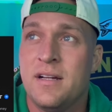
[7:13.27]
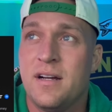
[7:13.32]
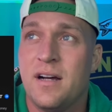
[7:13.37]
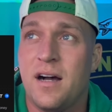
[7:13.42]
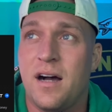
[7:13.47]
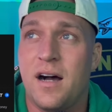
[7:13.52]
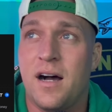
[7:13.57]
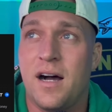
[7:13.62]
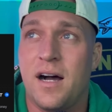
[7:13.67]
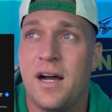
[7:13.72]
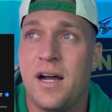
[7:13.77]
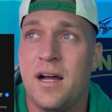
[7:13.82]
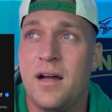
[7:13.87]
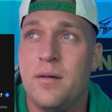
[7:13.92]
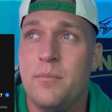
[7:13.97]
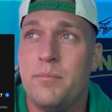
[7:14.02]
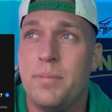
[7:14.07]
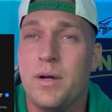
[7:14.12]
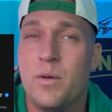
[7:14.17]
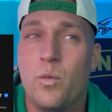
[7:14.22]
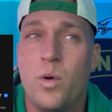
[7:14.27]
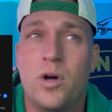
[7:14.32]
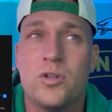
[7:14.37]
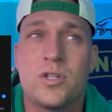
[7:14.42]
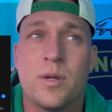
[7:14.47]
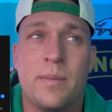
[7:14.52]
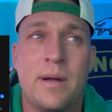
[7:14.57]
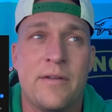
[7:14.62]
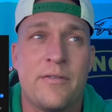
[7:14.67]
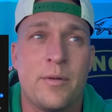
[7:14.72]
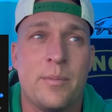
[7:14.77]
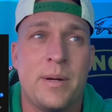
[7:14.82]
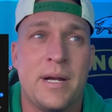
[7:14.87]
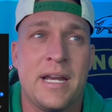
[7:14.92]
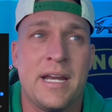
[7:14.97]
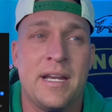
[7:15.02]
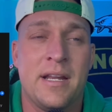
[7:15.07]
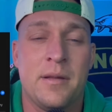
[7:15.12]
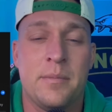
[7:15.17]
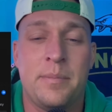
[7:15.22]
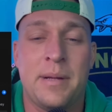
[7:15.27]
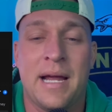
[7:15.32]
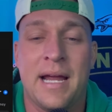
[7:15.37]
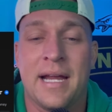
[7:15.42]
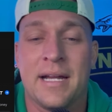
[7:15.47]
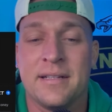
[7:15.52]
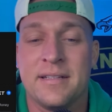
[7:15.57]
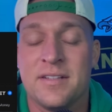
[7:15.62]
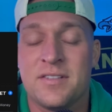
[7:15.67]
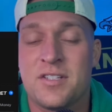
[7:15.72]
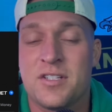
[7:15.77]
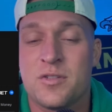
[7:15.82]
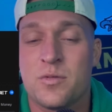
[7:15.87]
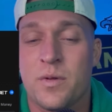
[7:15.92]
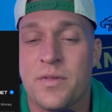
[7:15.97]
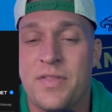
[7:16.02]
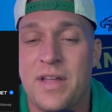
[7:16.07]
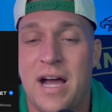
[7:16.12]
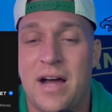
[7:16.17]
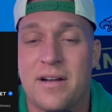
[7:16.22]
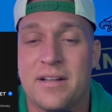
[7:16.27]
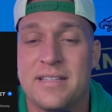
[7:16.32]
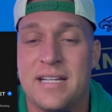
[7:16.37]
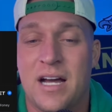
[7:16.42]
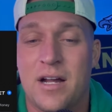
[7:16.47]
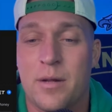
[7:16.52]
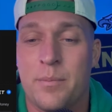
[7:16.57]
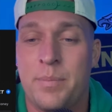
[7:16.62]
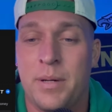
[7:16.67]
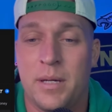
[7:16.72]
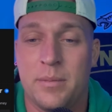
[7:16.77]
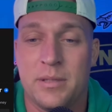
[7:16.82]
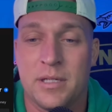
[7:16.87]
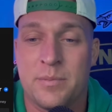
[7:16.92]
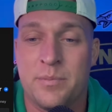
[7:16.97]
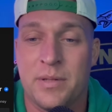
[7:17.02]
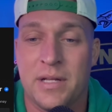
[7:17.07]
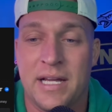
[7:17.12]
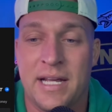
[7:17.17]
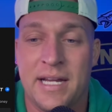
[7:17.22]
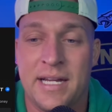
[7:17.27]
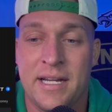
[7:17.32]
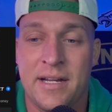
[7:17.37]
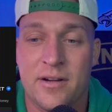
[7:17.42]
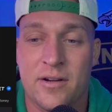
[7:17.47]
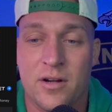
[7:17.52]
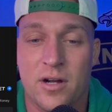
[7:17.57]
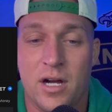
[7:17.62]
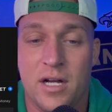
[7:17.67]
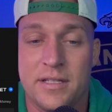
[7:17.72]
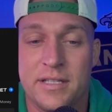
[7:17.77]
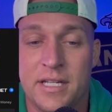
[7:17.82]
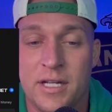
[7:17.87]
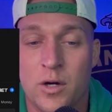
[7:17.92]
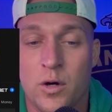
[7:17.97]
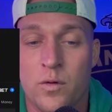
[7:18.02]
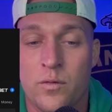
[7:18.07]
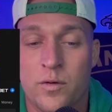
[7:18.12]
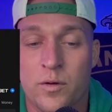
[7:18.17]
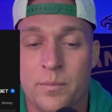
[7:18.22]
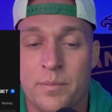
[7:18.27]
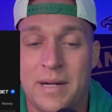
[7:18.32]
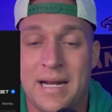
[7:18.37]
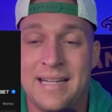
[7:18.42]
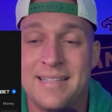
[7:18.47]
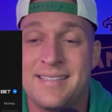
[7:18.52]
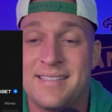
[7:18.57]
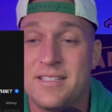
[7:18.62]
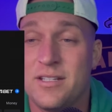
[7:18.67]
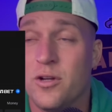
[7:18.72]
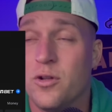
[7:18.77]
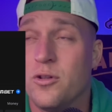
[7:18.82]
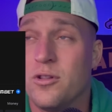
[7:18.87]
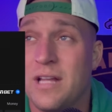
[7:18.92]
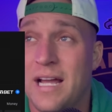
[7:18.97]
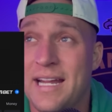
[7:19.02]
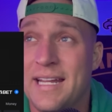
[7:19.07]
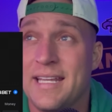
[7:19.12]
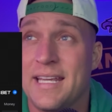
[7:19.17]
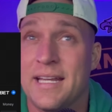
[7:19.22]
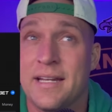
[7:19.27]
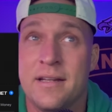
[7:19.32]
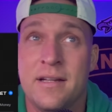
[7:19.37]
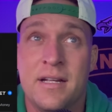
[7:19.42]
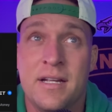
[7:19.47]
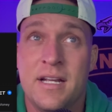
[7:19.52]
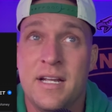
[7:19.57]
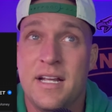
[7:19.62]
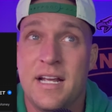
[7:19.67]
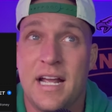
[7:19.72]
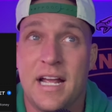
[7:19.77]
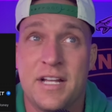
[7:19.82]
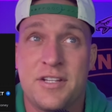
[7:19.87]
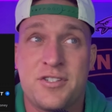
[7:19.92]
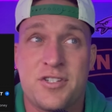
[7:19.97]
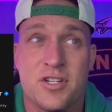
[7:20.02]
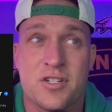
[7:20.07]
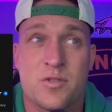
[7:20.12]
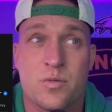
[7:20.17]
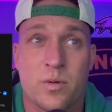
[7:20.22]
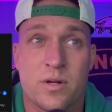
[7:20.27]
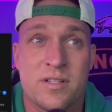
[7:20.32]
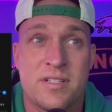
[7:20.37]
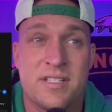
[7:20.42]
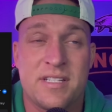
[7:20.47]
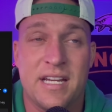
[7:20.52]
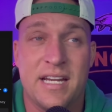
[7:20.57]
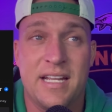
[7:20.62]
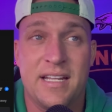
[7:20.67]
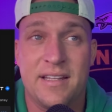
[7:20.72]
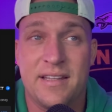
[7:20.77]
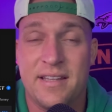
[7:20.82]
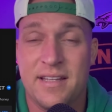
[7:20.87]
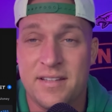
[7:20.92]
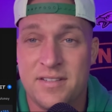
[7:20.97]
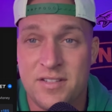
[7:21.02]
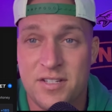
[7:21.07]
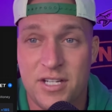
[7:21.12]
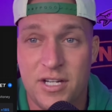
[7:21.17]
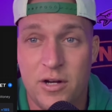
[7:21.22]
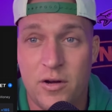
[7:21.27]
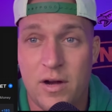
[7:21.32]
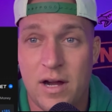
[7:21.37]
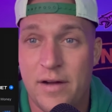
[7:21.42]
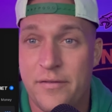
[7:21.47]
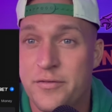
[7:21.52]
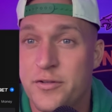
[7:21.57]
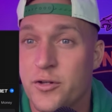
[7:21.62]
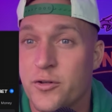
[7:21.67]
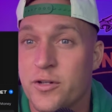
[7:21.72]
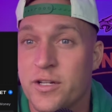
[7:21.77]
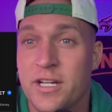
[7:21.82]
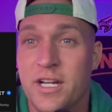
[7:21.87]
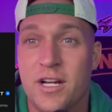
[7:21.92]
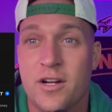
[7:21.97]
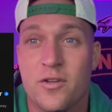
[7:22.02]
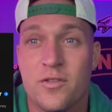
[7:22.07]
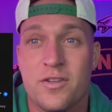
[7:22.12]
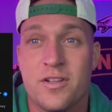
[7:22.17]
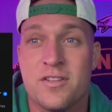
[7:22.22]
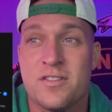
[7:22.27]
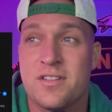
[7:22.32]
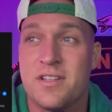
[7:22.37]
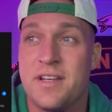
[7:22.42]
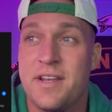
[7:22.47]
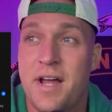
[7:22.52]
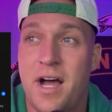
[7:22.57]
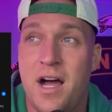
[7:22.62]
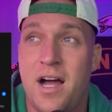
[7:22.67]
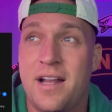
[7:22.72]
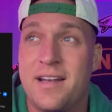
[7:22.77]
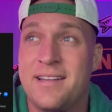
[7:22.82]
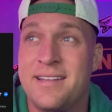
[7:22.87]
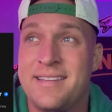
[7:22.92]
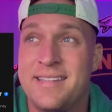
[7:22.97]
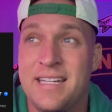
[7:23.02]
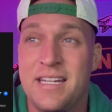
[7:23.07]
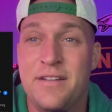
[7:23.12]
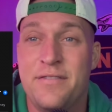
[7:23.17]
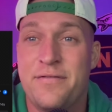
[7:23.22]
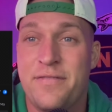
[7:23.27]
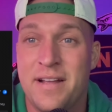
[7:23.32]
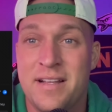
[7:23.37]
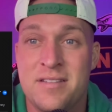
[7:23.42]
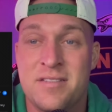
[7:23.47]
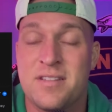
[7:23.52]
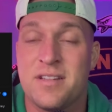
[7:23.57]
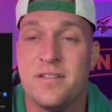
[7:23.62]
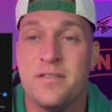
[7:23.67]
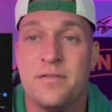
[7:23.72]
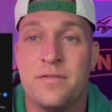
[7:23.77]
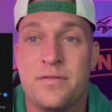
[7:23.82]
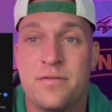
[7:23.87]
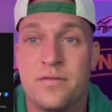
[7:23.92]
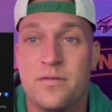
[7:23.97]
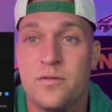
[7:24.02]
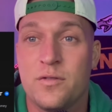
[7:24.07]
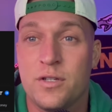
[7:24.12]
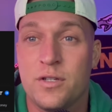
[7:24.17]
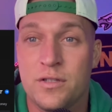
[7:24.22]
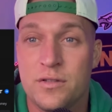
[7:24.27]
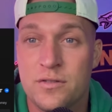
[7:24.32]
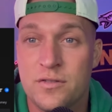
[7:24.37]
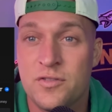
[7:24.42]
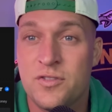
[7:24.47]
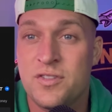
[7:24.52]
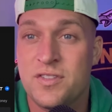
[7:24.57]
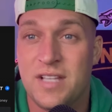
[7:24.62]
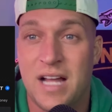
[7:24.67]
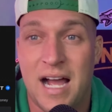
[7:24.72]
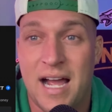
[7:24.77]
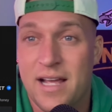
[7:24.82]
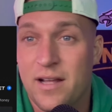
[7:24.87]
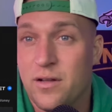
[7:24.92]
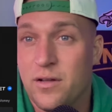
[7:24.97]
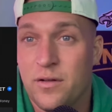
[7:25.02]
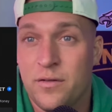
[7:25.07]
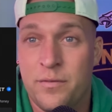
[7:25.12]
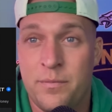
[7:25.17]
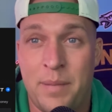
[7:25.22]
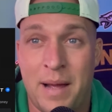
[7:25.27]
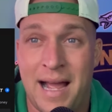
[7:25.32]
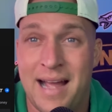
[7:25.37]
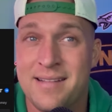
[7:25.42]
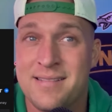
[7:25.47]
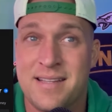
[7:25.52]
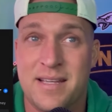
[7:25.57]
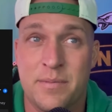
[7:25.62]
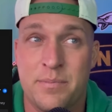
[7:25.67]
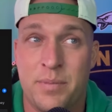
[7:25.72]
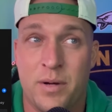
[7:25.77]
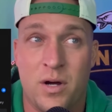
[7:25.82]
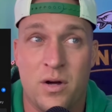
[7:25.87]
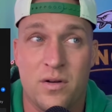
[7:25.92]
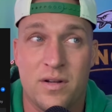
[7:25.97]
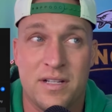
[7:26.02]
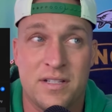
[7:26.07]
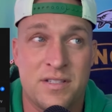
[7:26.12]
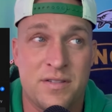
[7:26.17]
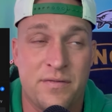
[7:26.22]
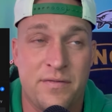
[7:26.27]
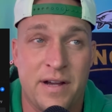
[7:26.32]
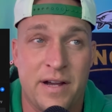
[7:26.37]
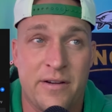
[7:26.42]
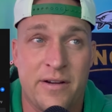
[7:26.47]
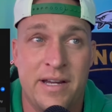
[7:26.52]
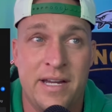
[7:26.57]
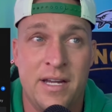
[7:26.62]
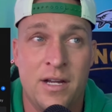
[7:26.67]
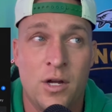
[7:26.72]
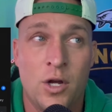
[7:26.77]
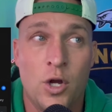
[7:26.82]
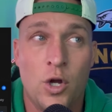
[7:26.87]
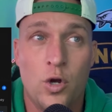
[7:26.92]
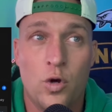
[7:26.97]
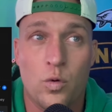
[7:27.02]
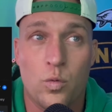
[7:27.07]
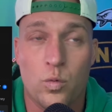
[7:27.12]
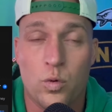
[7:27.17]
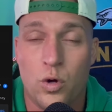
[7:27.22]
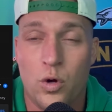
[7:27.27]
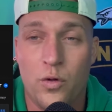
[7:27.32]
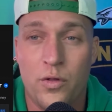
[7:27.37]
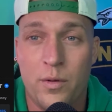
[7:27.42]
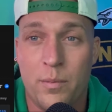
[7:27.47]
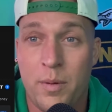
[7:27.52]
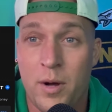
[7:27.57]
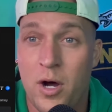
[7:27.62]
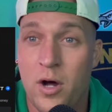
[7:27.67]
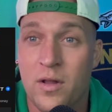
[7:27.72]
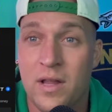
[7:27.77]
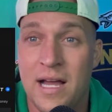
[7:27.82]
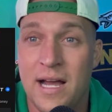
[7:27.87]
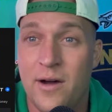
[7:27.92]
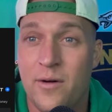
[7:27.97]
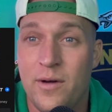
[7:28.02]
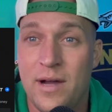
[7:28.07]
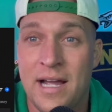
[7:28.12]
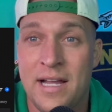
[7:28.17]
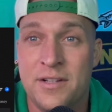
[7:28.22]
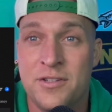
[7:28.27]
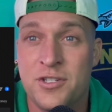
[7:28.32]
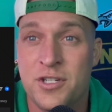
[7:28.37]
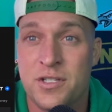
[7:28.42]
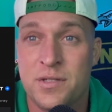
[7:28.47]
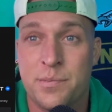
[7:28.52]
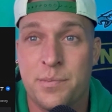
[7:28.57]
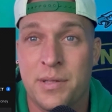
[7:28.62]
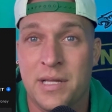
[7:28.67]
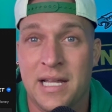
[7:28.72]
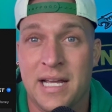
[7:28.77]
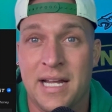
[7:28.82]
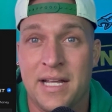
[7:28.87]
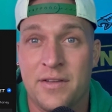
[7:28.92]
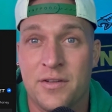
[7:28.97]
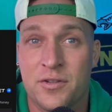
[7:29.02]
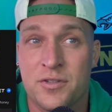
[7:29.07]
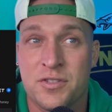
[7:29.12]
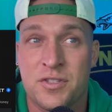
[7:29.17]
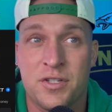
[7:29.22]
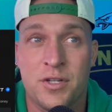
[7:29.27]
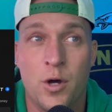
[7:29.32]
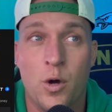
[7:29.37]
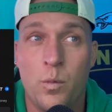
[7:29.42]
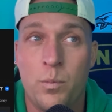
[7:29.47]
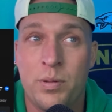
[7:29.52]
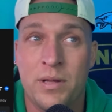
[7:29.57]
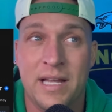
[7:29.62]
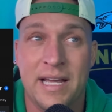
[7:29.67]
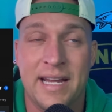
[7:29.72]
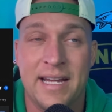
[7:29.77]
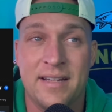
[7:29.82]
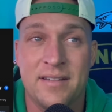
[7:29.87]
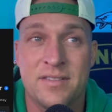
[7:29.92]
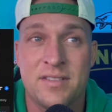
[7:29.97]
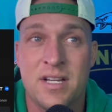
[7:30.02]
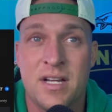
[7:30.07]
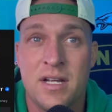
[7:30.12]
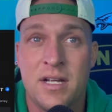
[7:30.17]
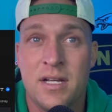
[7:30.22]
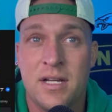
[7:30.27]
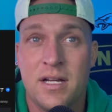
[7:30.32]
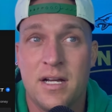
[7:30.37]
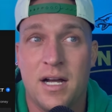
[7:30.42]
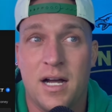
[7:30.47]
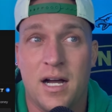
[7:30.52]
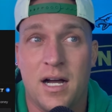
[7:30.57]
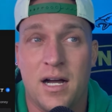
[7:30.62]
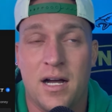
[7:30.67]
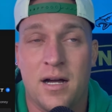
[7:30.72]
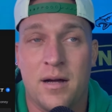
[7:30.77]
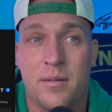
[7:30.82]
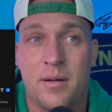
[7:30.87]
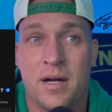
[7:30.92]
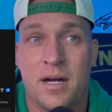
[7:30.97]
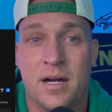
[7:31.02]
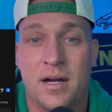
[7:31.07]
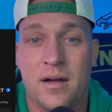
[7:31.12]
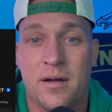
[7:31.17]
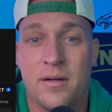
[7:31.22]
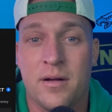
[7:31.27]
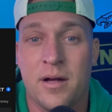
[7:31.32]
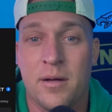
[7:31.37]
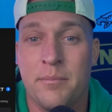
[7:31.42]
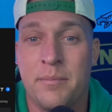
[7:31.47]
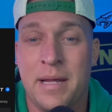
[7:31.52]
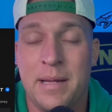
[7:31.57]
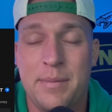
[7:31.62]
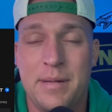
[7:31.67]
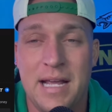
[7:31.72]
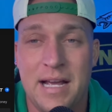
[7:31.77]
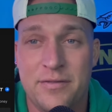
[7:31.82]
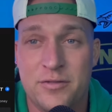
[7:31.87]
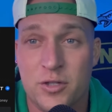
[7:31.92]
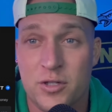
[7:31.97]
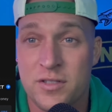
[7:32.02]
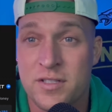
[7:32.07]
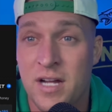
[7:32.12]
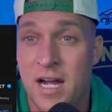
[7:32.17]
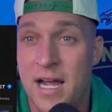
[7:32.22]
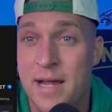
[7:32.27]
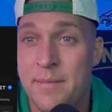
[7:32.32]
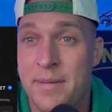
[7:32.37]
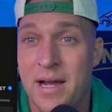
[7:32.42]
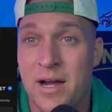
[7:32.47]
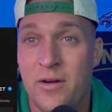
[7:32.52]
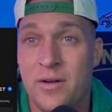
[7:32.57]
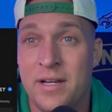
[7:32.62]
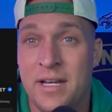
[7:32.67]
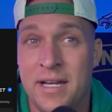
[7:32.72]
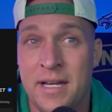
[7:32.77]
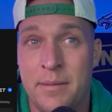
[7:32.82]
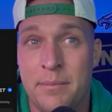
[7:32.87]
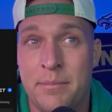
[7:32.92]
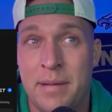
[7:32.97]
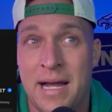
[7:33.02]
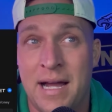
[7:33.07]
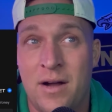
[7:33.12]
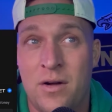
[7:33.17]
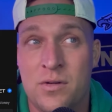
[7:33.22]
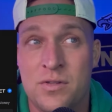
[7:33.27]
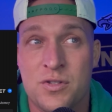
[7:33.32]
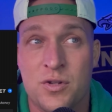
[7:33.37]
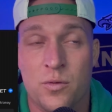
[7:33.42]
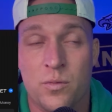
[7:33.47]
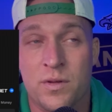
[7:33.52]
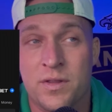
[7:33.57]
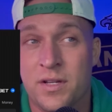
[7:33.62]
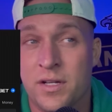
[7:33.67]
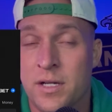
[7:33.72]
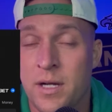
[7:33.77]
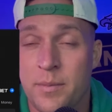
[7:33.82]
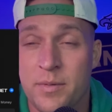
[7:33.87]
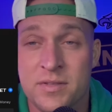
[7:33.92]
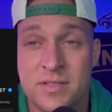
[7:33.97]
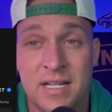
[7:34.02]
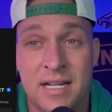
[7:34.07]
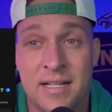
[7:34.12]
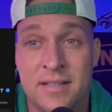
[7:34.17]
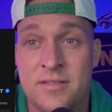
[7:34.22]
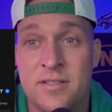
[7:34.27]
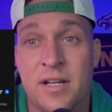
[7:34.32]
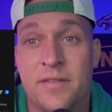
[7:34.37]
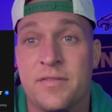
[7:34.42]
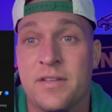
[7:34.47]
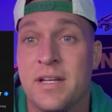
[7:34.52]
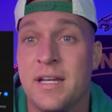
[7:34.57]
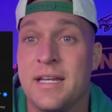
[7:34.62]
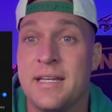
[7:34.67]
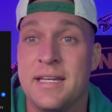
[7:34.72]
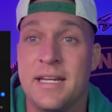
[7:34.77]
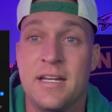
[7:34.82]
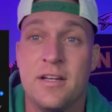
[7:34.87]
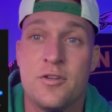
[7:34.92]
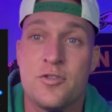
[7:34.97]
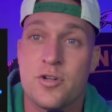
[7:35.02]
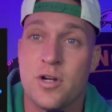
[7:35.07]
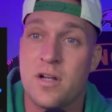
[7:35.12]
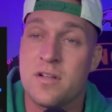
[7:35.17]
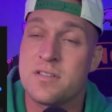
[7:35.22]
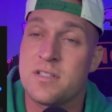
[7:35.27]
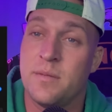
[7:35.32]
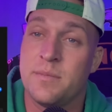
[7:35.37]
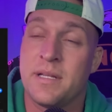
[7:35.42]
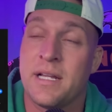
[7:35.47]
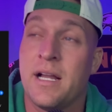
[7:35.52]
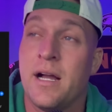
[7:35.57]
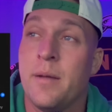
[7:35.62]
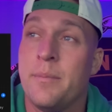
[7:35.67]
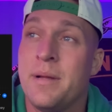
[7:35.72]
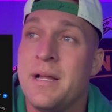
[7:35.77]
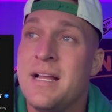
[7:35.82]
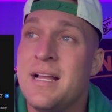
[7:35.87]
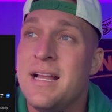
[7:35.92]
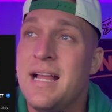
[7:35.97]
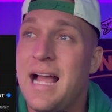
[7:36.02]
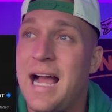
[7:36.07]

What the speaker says: But welcome everybody into the bang. This is without a doubt a public play here on the over, but I still like it. It's just we're seeing this year after year, this non-defensive style of basketball. It's very roll the ball out and just play. There's no plays. Maybe after a timeout and an inbounds or with a couple seconds left and they need to draw something up.